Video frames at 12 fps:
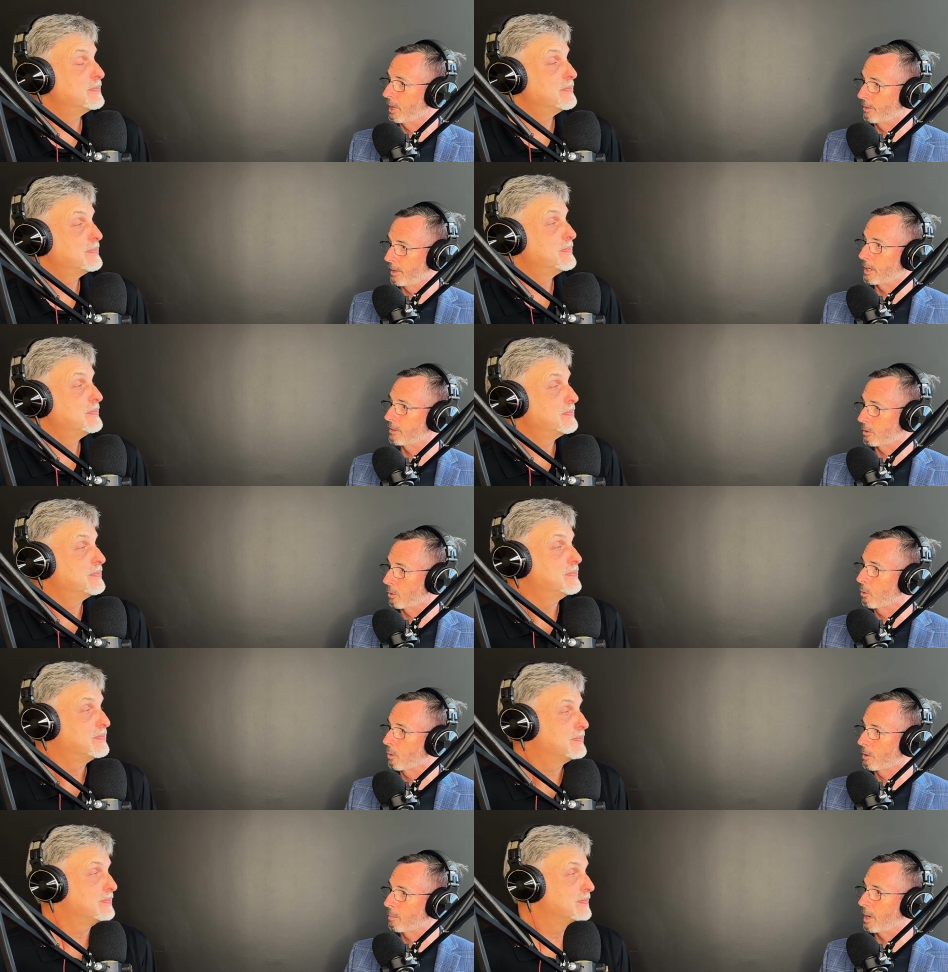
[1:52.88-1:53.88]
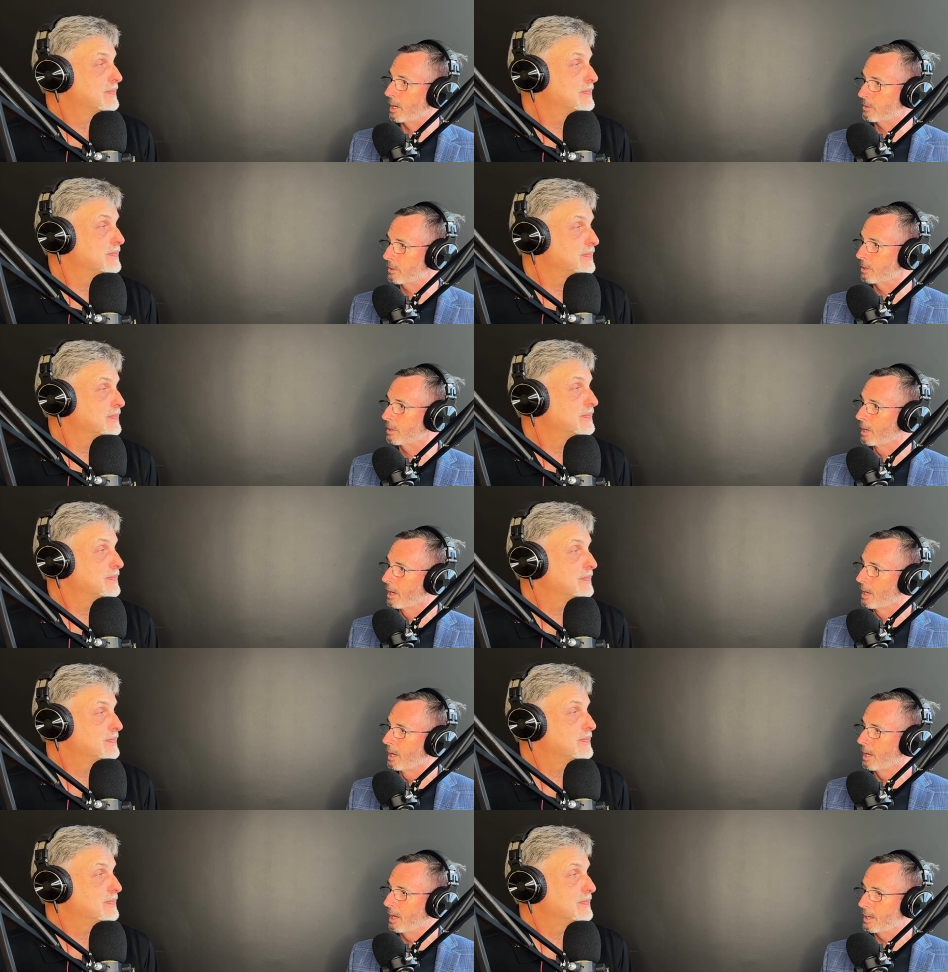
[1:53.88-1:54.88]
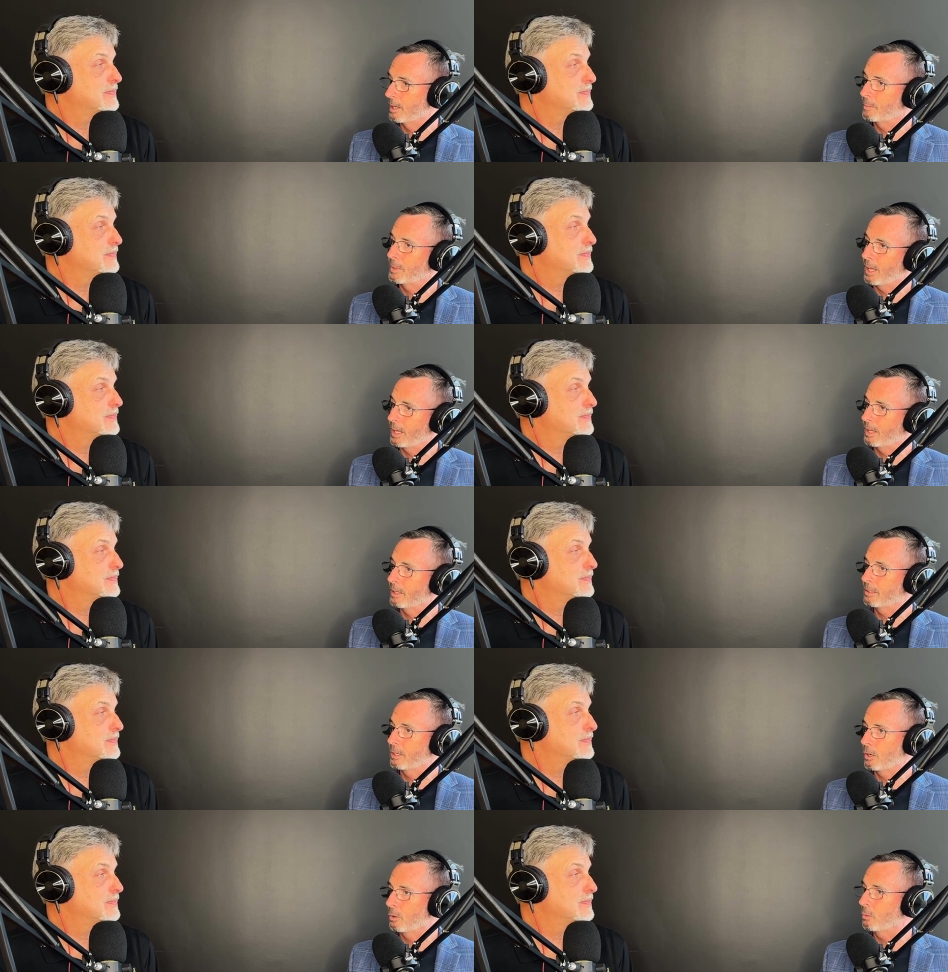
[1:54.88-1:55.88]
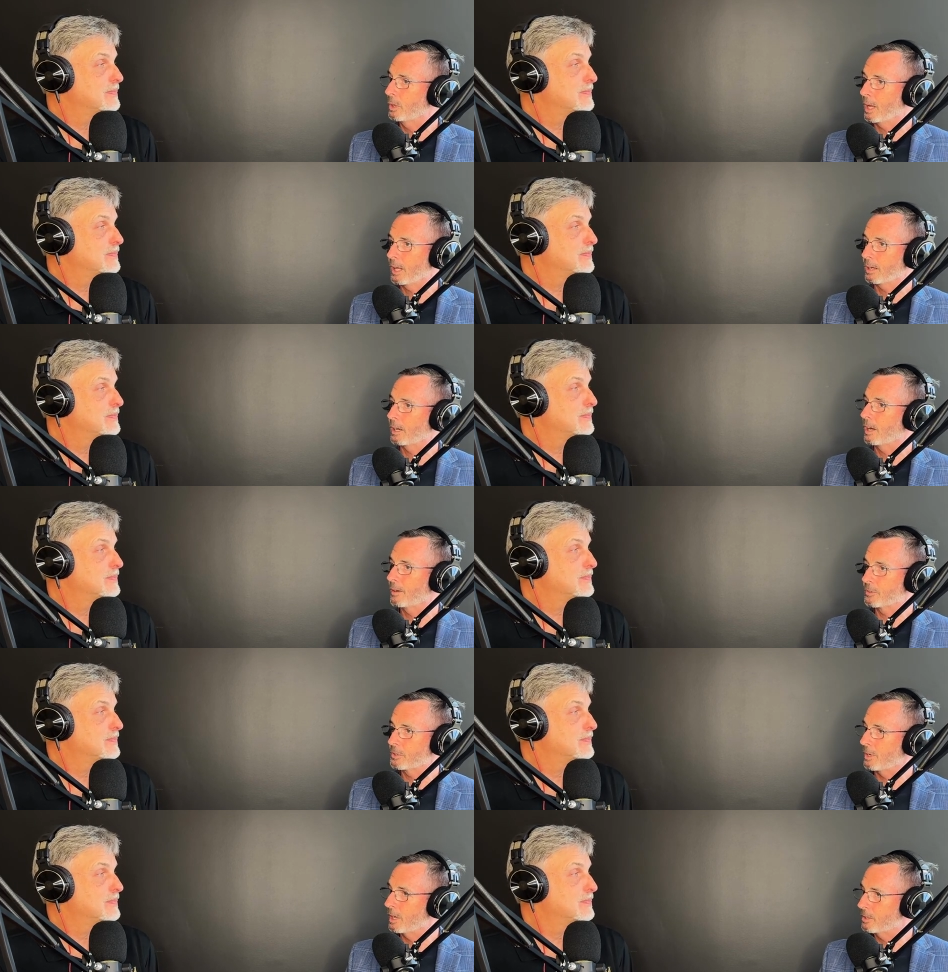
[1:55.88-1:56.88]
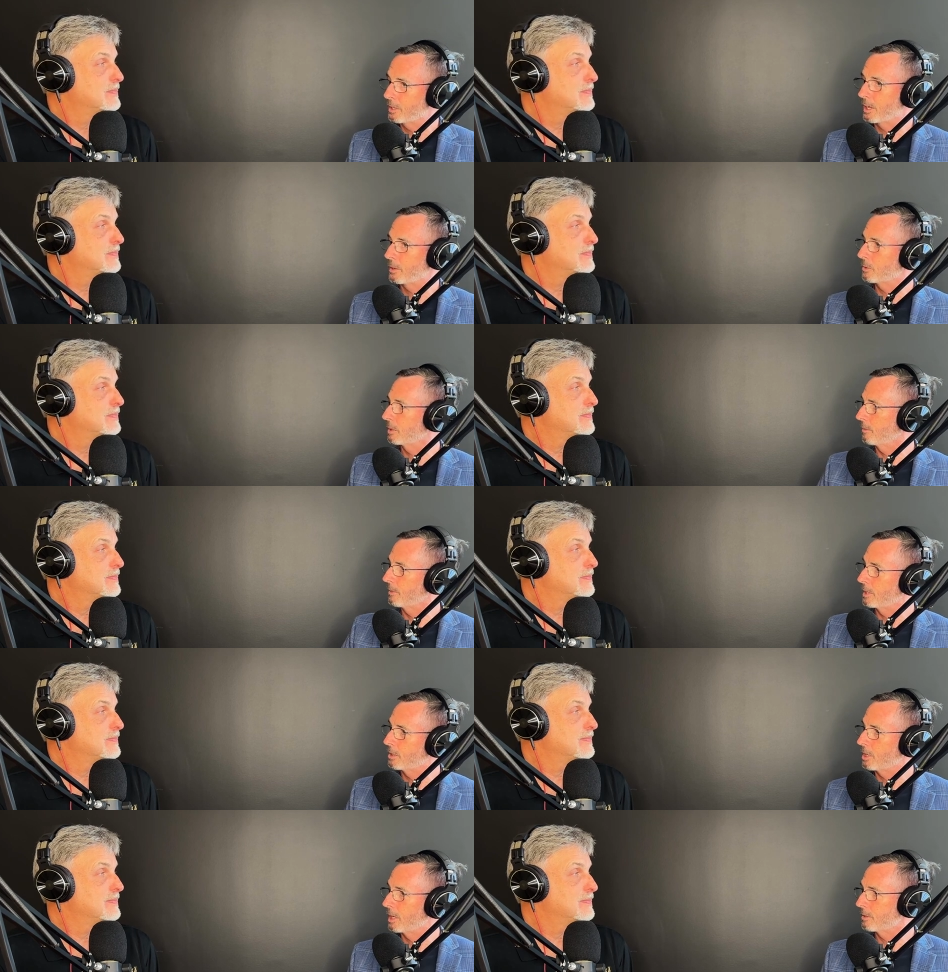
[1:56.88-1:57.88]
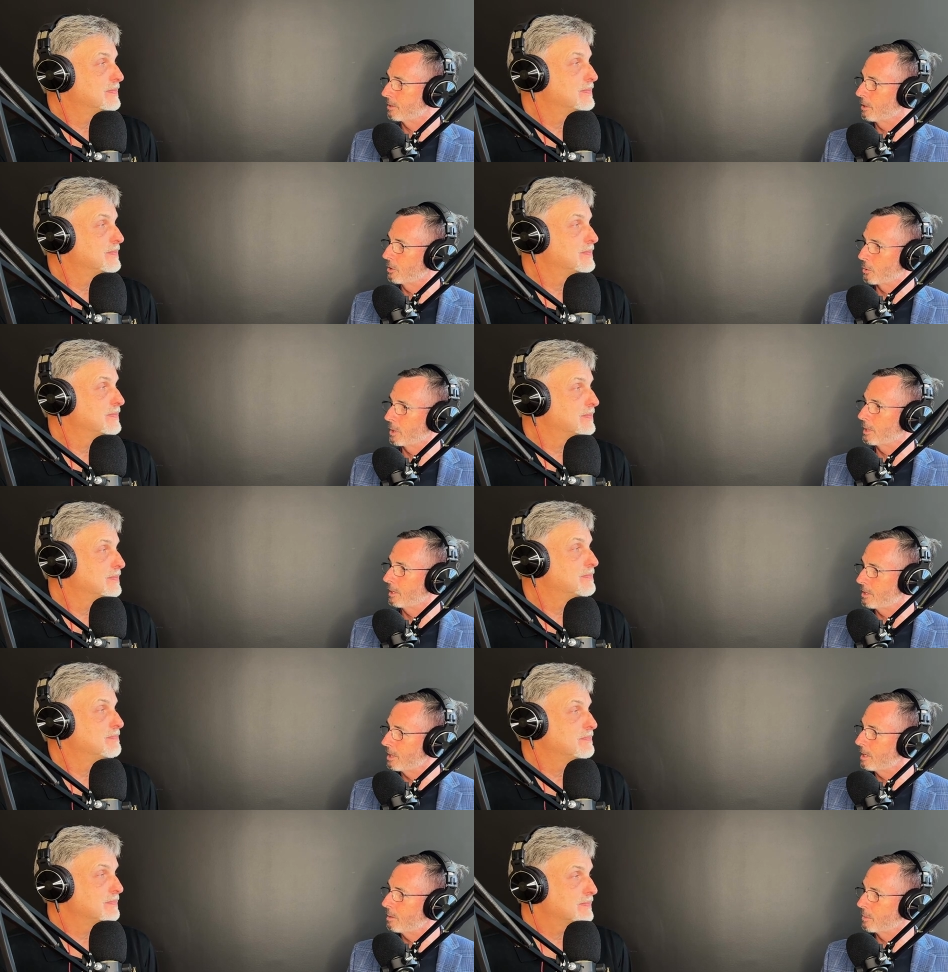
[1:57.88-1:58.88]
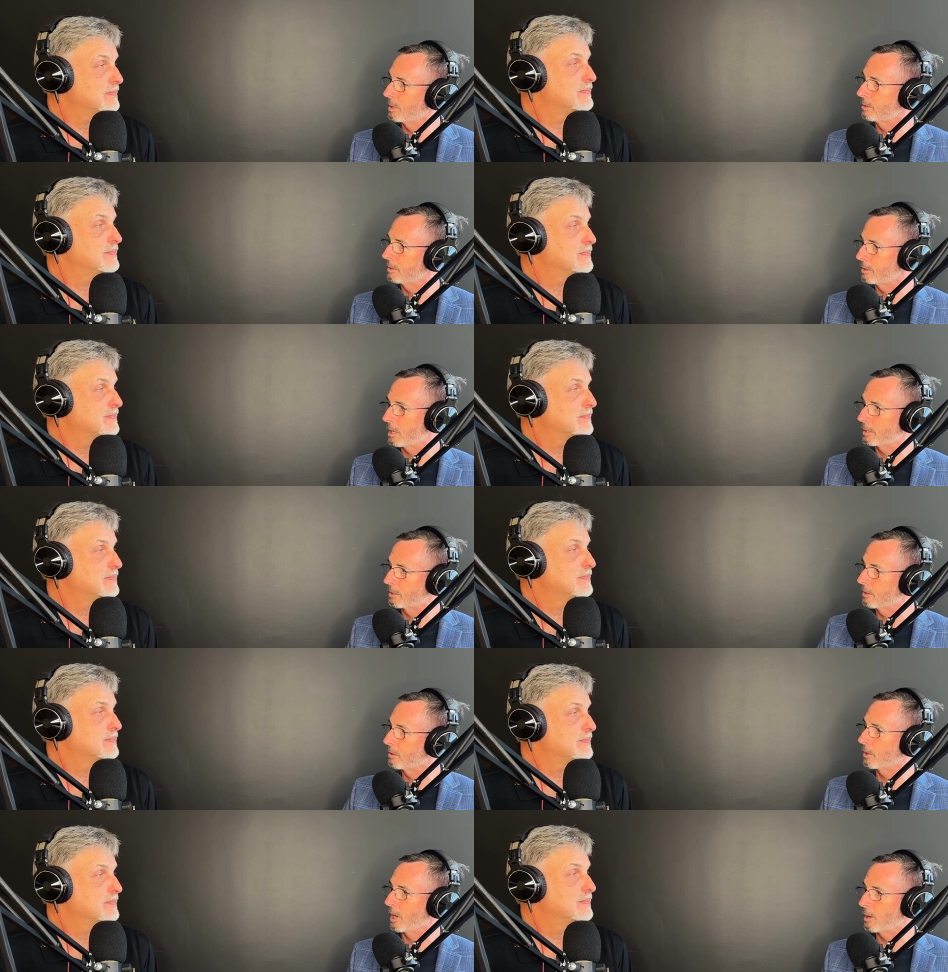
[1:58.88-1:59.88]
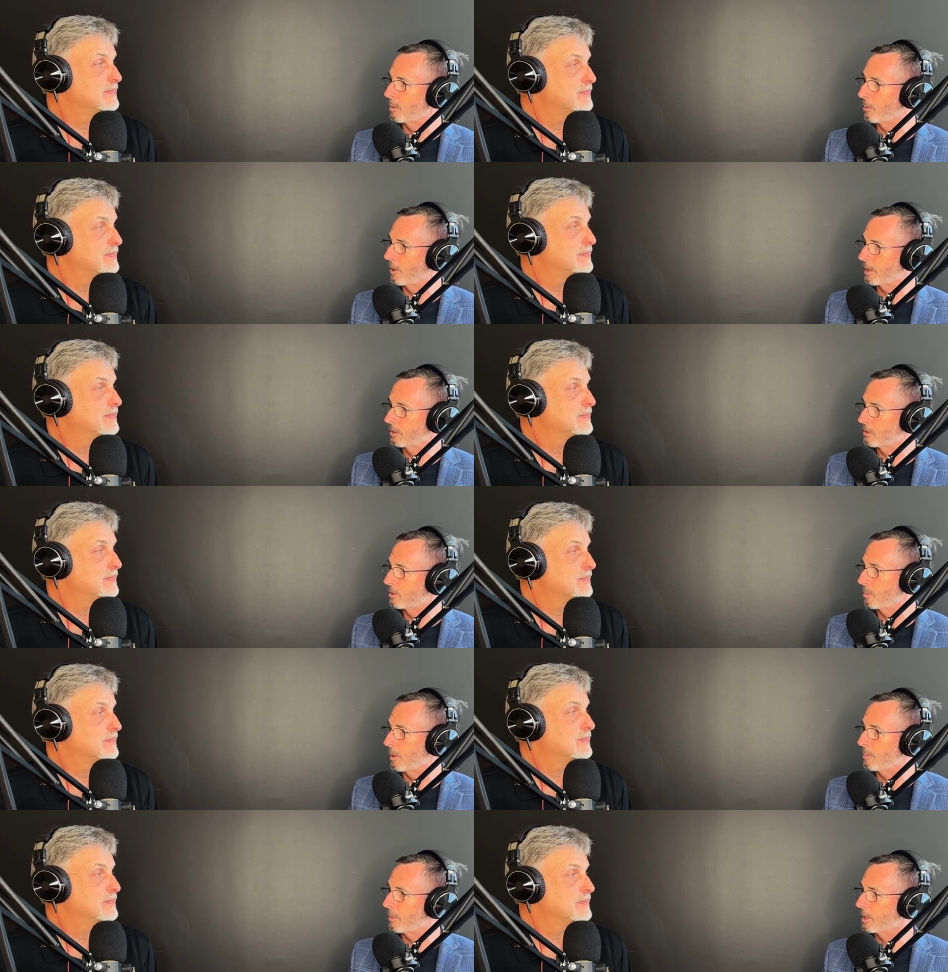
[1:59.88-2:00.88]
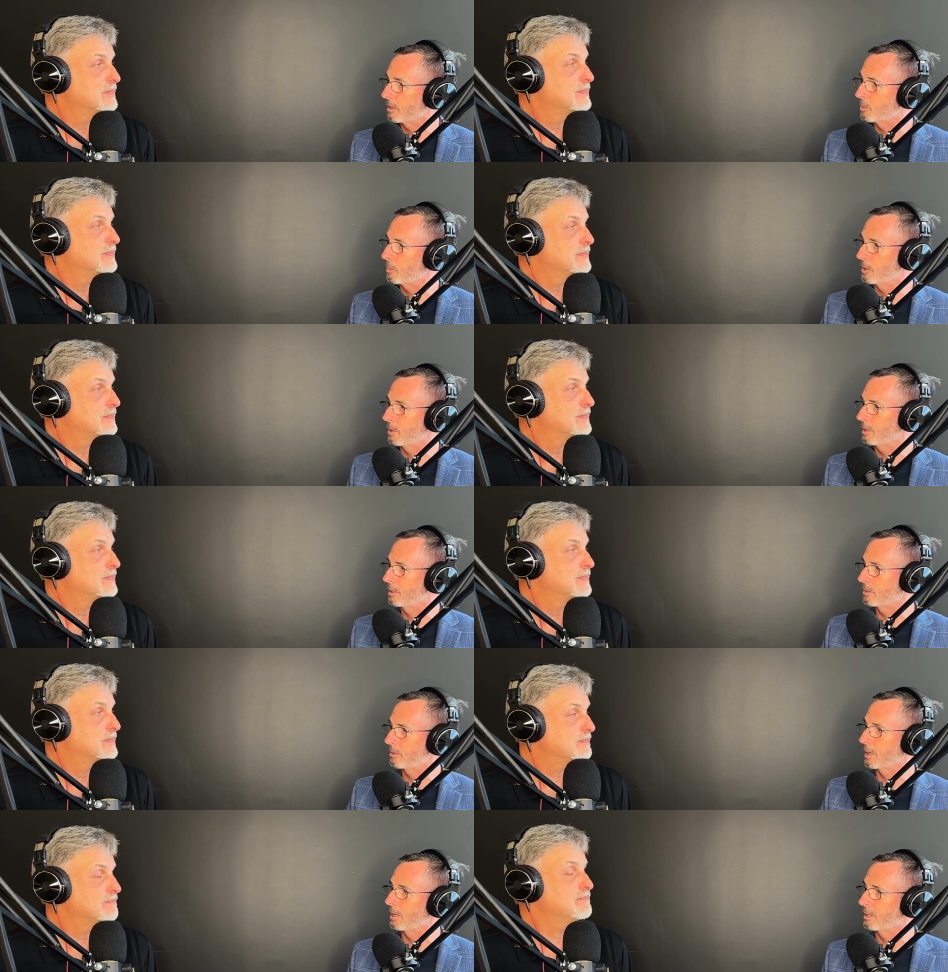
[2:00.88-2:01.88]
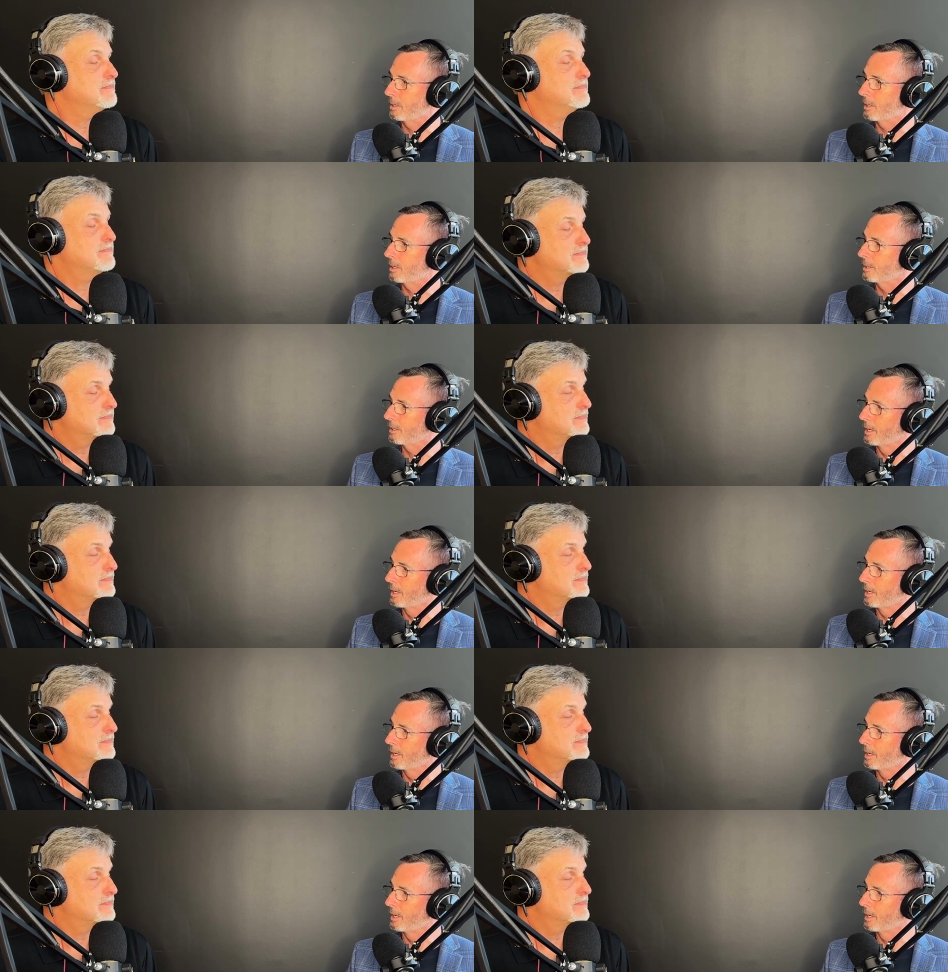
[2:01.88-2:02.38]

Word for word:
Speaker 1: thanks to Quartermaster. Um, and, you know, we had a conversation. I was given the chance to join the team and talk to other chiropractors about my experience. And, uh,